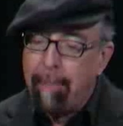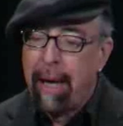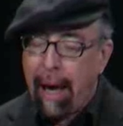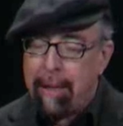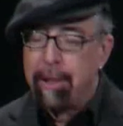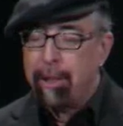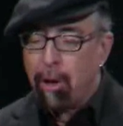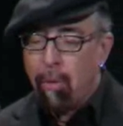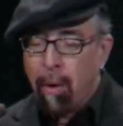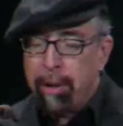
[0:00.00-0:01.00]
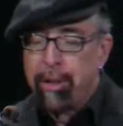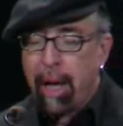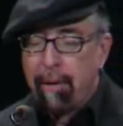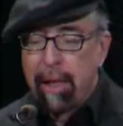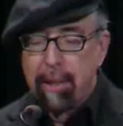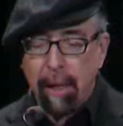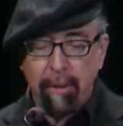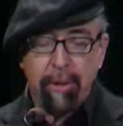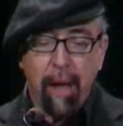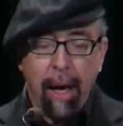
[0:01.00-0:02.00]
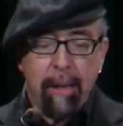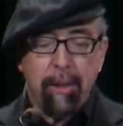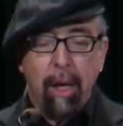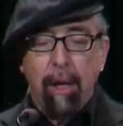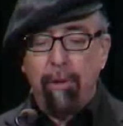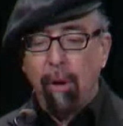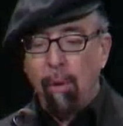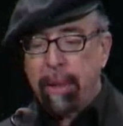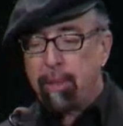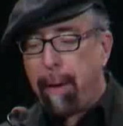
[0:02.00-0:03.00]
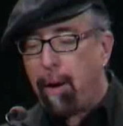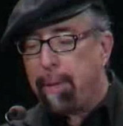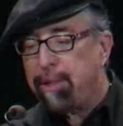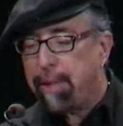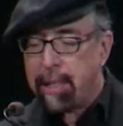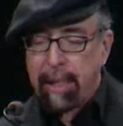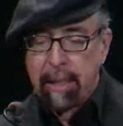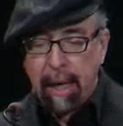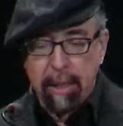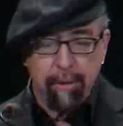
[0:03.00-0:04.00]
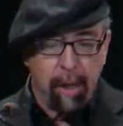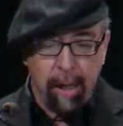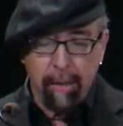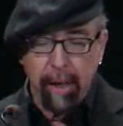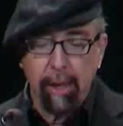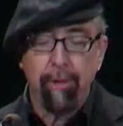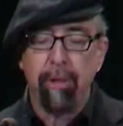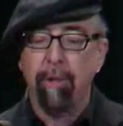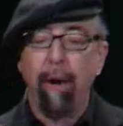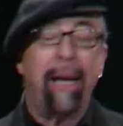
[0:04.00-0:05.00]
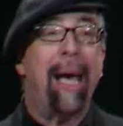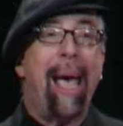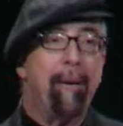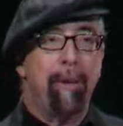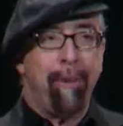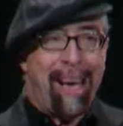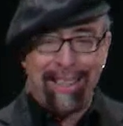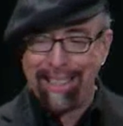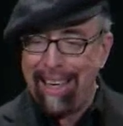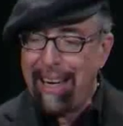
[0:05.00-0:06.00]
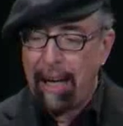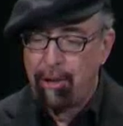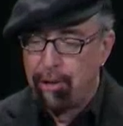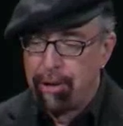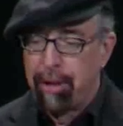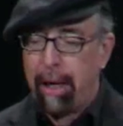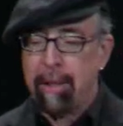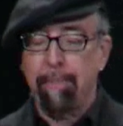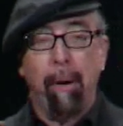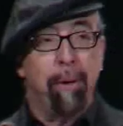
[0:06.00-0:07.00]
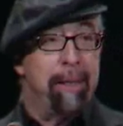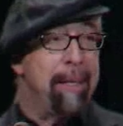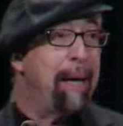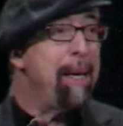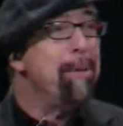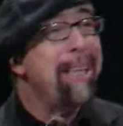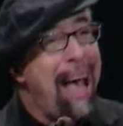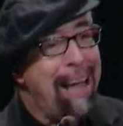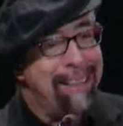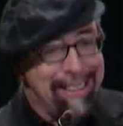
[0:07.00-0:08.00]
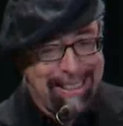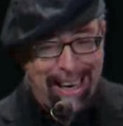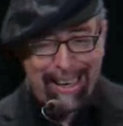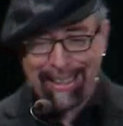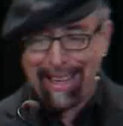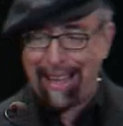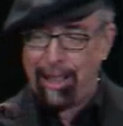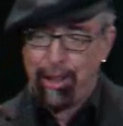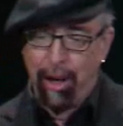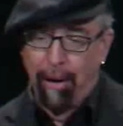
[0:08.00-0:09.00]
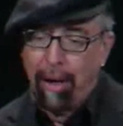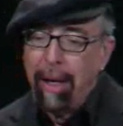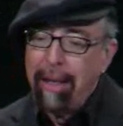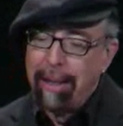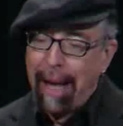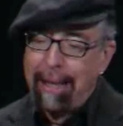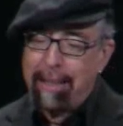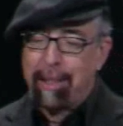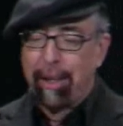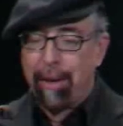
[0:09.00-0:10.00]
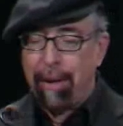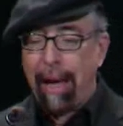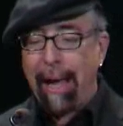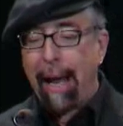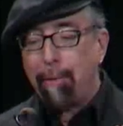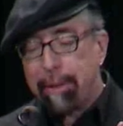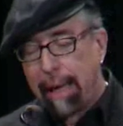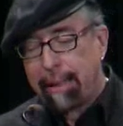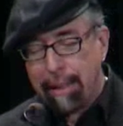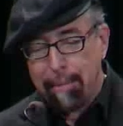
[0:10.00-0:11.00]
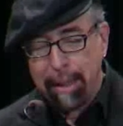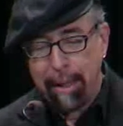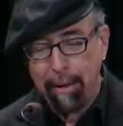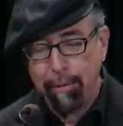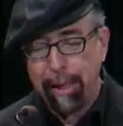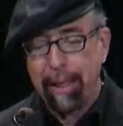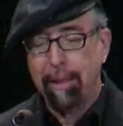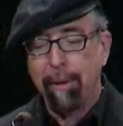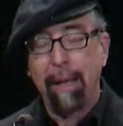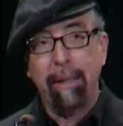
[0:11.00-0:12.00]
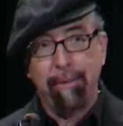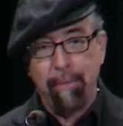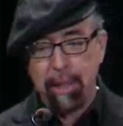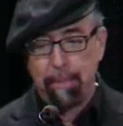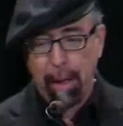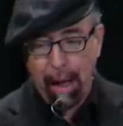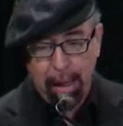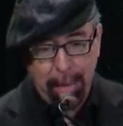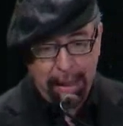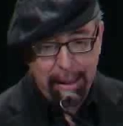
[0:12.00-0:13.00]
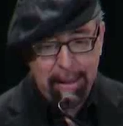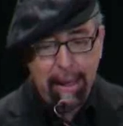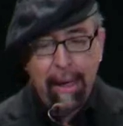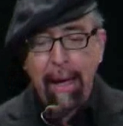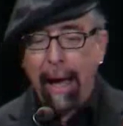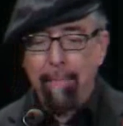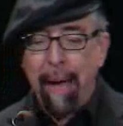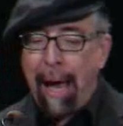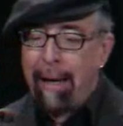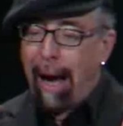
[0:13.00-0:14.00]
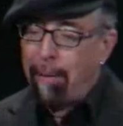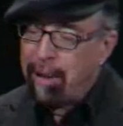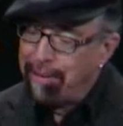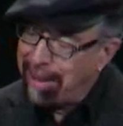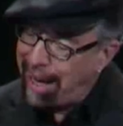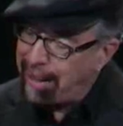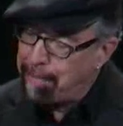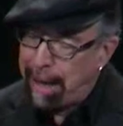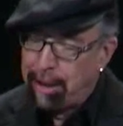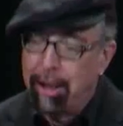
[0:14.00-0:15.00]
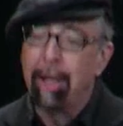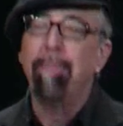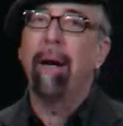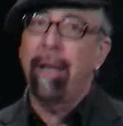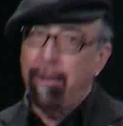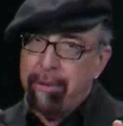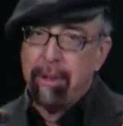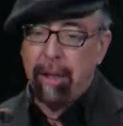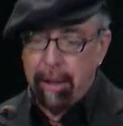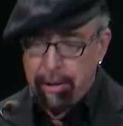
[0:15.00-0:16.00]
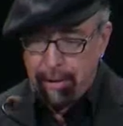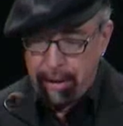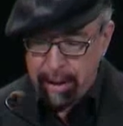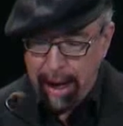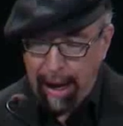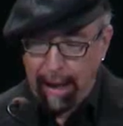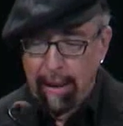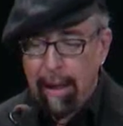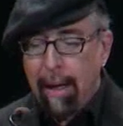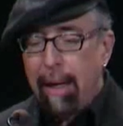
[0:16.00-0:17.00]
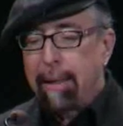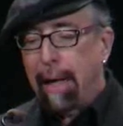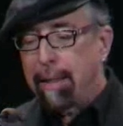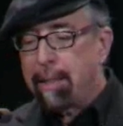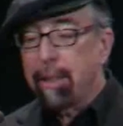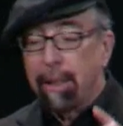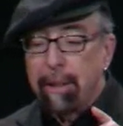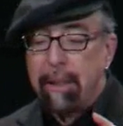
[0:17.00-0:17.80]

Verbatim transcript: he has, in his own words, sharing his love of science through home experiments, visiting sites of scientific interest, and writing angry rants at pseudoscience opponents. Now, he was at this Psychic Sally show the night this occurred, and I will take the liberty here of reading directly from his blog about this. And man, I would have gladly paid good money to have seen this firsthand. Now, this is a little